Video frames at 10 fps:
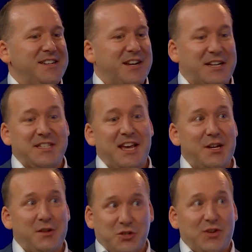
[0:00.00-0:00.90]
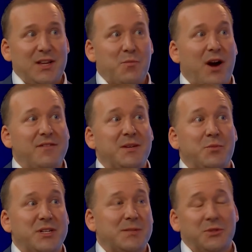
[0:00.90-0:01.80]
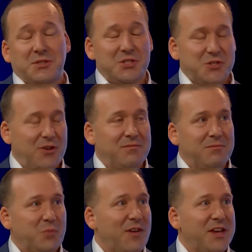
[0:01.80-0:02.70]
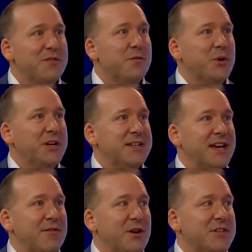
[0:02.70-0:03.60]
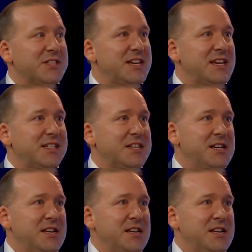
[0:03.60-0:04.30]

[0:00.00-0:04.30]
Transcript: And I can tell you the Australian privacy principles does not prevent you from putting data overseas.